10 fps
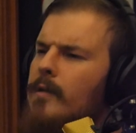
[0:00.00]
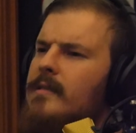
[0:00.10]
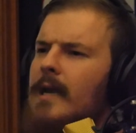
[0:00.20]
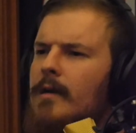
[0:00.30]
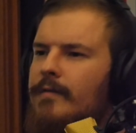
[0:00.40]

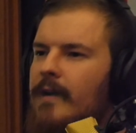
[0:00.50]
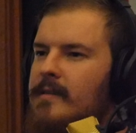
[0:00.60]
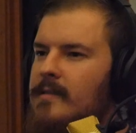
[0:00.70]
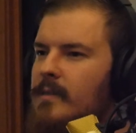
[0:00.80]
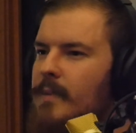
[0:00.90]

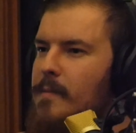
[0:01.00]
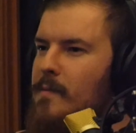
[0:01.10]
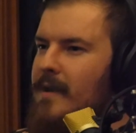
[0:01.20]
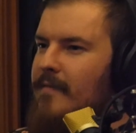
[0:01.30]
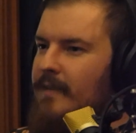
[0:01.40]
sacrifices that
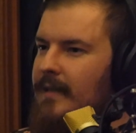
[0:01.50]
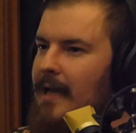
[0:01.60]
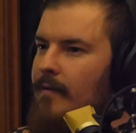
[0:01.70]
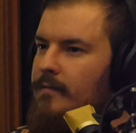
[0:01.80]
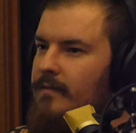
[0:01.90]
people make for
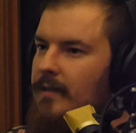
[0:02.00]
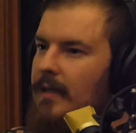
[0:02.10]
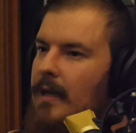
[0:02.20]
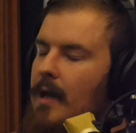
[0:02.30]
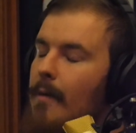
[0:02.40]
love.
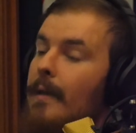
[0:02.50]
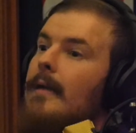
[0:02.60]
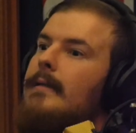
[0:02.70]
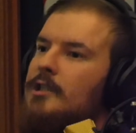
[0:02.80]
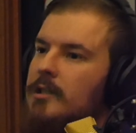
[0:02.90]

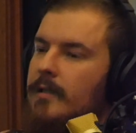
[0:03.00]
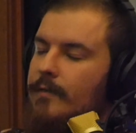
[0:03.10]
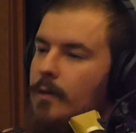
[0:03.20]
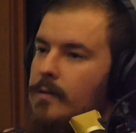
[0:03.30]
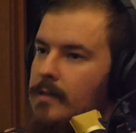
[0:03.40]
And initially,
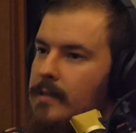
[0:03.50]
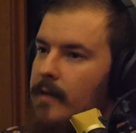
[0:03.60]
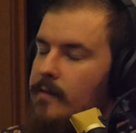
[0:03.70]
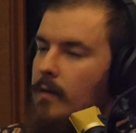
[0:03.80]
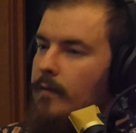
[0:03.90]
of course, it
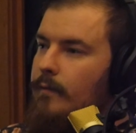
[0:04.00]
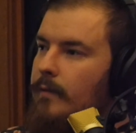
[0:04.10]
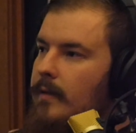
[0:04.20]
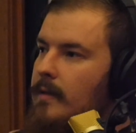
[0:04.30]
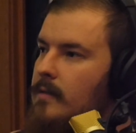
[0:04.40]
starts off
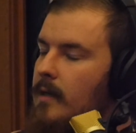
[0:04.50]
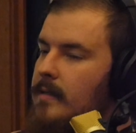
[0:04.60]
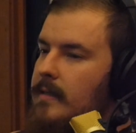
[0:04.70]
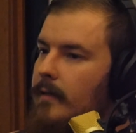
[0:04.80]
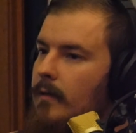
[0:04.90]
with this
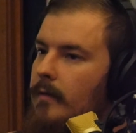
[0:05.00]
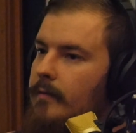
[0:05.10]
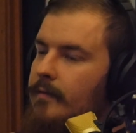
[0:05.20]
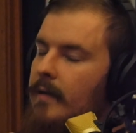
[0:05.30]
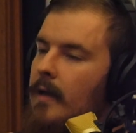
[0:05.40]
idea
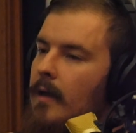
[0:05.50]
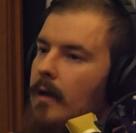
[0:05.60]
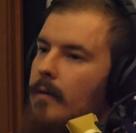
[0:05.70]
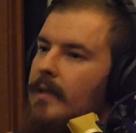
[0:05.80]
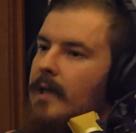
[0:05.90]
of
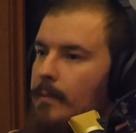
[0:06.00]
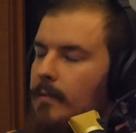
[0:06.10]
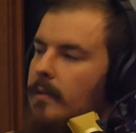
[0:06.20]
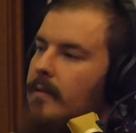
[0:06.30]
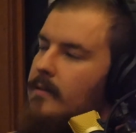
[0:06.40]
a
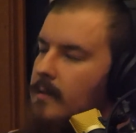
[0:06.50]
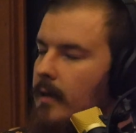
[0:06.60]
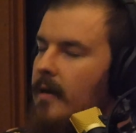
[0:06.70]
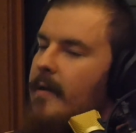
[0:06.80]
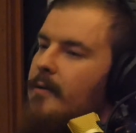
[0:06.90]
couple and this
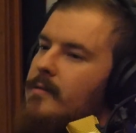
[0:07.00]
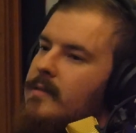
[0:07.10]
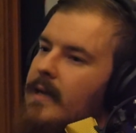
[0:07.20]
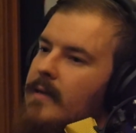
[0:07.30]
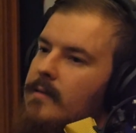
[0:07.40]
guy who
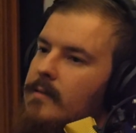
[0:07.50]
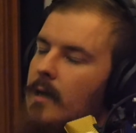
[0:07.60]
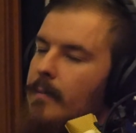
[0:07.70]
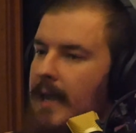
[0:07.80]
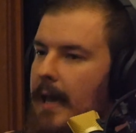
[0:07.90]
says,
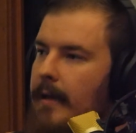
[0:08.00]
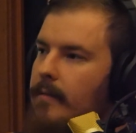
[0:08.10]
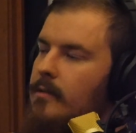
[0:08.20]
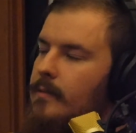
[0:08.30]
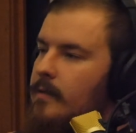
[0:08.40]
I'm
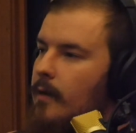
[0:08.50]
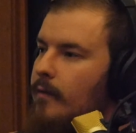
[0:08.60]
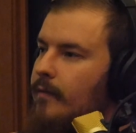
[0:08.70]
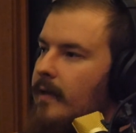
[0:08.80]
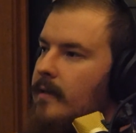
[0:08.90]
gay, to his
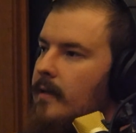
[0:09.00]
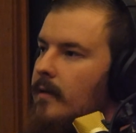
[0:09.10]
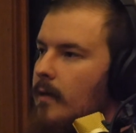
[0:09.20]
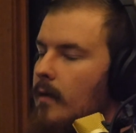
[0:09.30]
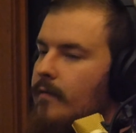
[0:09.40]
girlfriend,
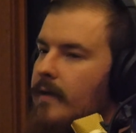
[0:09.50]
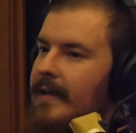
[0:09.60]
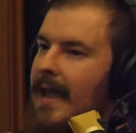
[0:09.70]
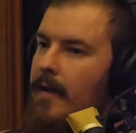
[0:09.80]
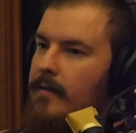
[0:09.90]
and the
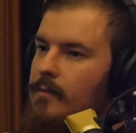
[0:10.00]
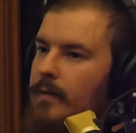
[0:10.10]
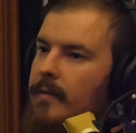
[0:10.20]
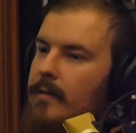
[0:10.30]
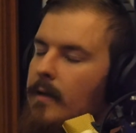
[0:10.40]
girlfriend counters
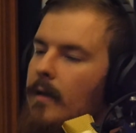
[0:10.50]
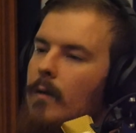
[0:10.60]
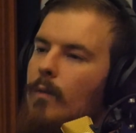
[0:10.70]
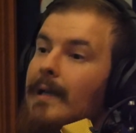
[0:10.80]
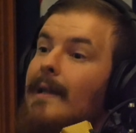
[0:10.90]
with,
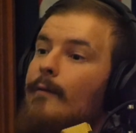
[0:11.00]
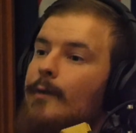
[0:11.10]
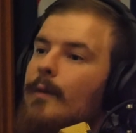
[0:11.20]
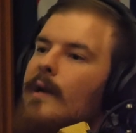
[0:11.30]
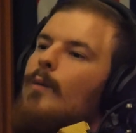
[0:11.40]
well, I
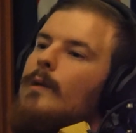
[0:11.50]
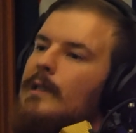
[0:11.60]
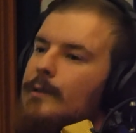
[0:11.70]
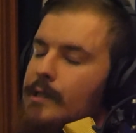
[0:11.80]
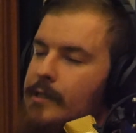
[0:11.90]
love you and I don't want
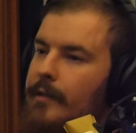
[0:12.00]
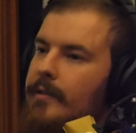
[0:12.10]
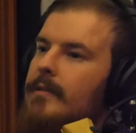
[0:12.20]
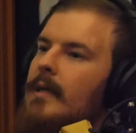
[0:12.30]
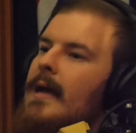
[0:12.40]
to lose
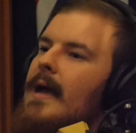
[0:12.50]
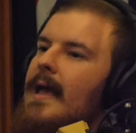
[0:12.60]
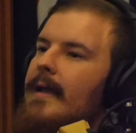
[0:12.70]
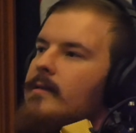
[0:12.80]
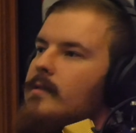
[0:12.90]
you.
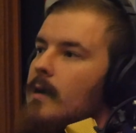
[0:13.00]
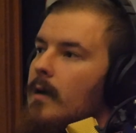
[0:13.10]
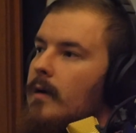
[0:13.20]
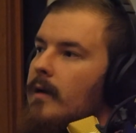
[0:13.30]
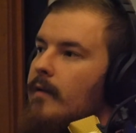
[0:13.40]
And
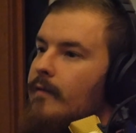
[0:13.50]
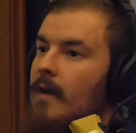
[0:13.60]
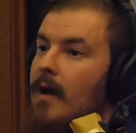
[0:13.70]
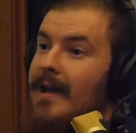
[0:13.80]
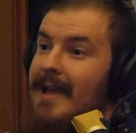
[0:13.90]
so if
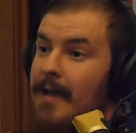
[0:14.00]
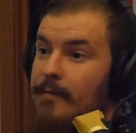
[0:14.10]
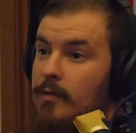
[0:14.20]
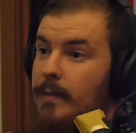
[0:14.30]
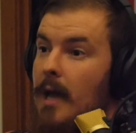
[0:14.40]
I
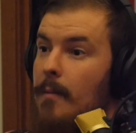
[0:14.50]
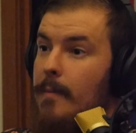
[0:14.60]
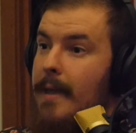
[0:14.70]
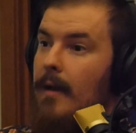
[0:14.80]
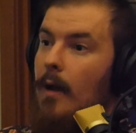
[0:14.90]
have to become
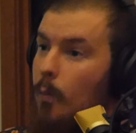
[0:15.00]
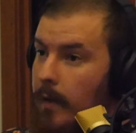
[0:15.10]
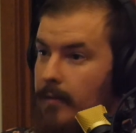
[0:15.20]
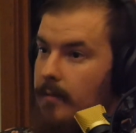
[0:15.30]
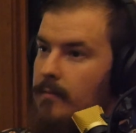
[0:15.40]
a man, I
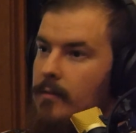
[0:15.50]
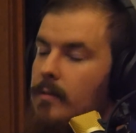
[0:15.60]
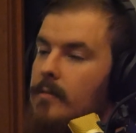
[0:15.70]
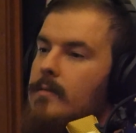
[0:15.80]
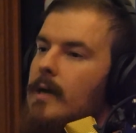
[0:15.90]
will,
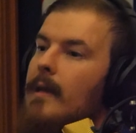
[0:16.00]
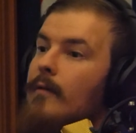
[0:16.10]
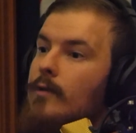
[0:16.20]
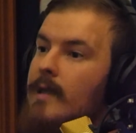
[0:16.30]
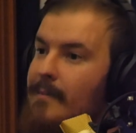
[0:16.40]
because I
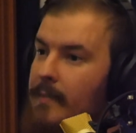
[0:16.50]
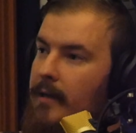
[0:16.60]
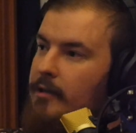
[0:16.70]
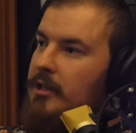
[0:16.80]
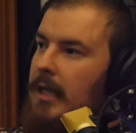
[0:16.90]
love you that
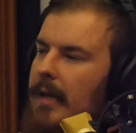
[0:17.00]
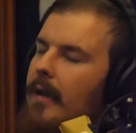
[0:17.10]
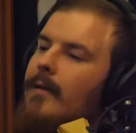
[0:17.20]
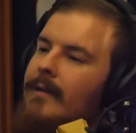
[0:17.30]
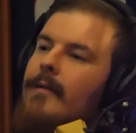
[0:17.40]
much.
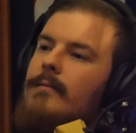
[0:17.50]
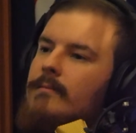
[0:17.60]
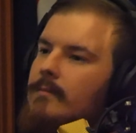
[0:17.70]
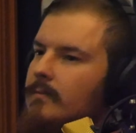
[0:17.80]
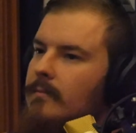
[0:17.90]
And
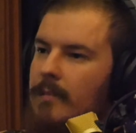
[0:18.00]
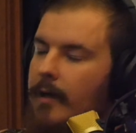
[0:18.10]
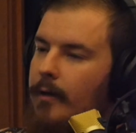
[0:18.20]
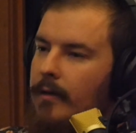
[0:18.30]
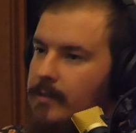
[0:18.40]
then,
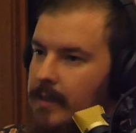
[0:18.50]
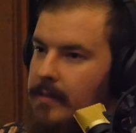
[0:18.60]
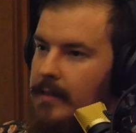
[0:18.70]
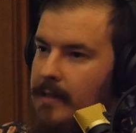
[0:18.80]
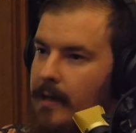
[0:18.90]

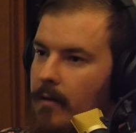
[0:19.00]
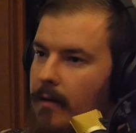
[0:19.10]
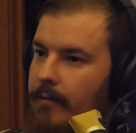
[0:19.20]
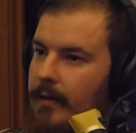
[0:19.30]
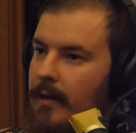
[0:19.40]
6 years later,
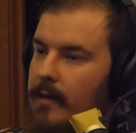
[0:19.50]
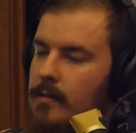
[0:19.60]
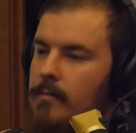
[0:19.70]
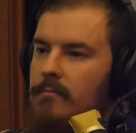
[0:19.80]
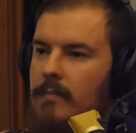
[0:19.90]
I
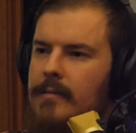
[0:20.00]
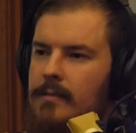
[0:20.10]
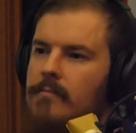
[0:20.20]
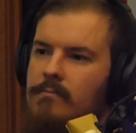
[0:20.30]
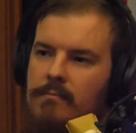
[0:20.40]
realised
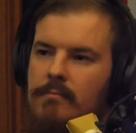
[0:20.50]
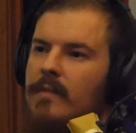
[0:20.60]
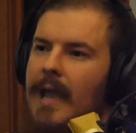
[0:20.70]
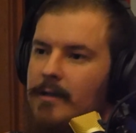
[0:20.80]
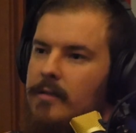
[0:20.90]
that's
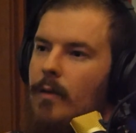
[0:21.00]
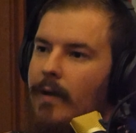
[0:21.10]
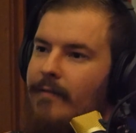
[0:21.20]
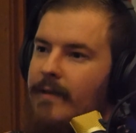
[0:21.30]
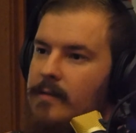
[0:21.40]
actually
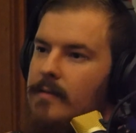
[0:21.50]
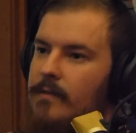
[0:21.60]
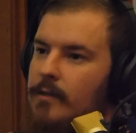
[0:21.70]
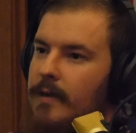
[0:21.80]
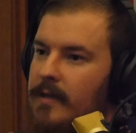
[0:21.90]
quite
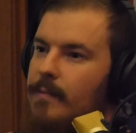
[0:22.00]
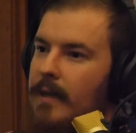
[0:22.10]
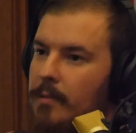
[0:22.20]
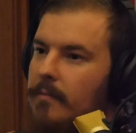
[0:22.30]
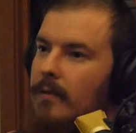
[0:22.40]
offensive to trans
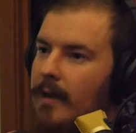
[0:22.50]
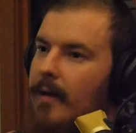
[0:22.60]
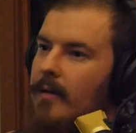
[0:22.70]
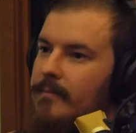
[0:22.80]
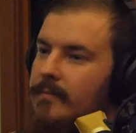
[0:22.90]
people,
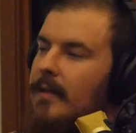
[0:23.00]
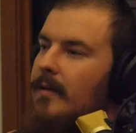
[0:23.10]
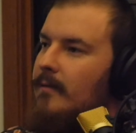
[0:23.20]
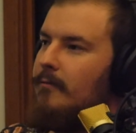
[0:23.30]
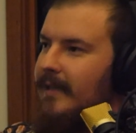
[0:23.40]

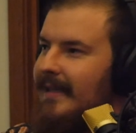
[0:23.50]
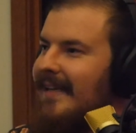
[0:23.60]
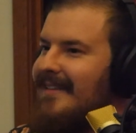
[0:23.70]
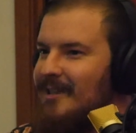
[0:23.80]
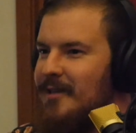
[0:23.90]

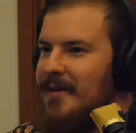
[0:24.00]
really,